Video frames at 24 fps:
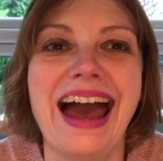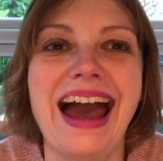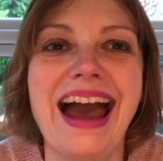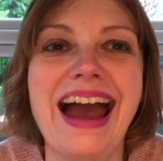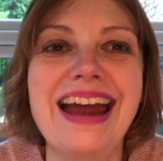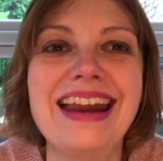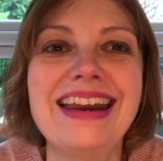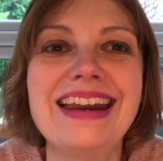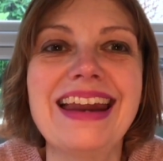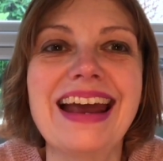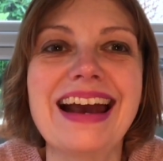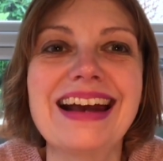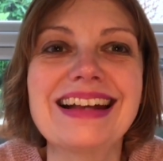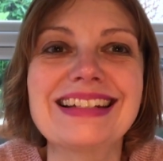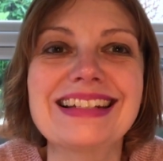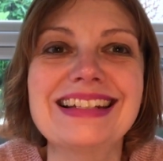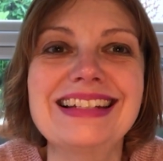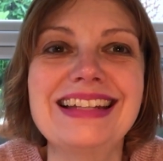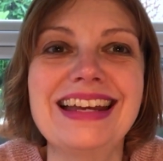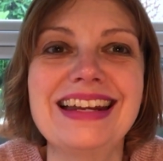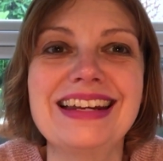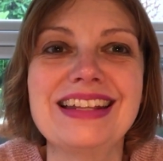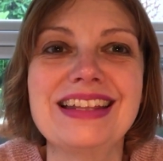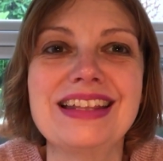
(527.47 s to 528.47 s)
And as I
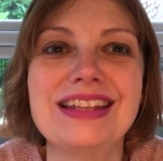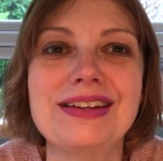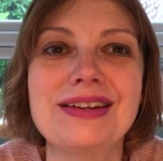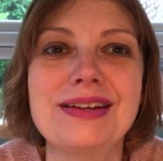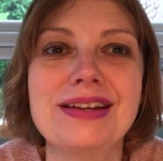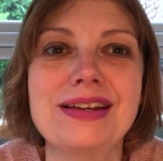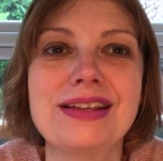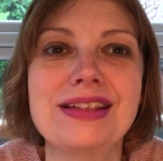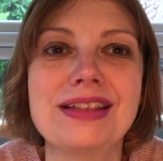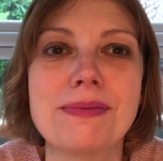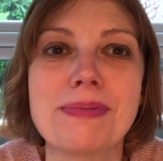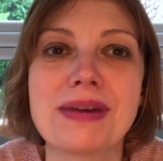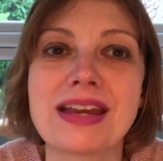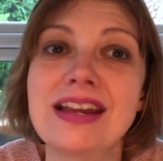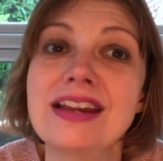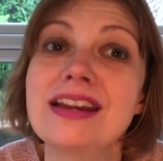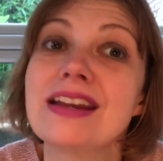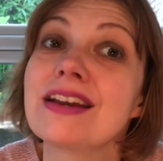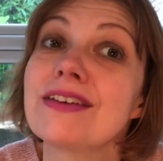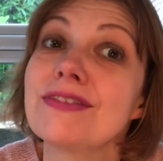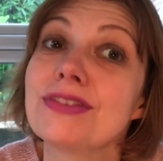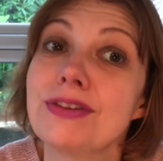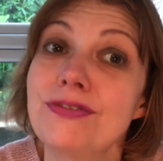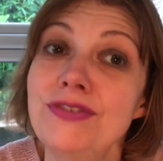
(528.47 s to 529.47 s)
said at the
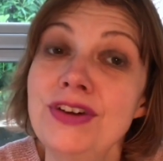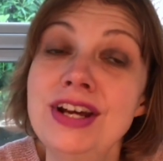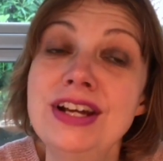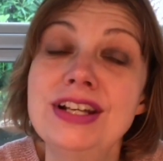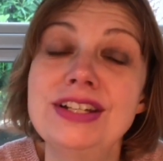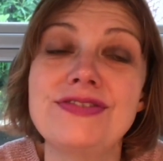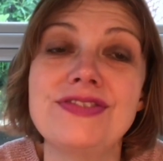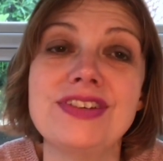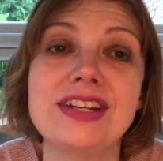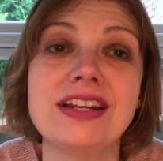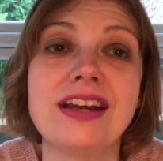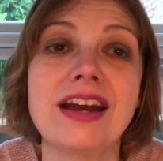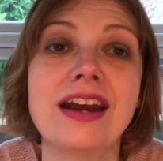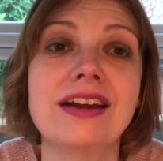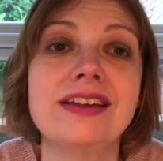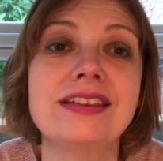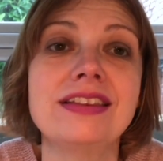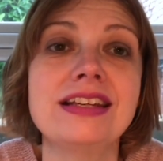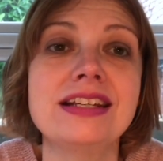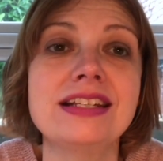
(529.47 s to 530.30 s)
beginning of the first video,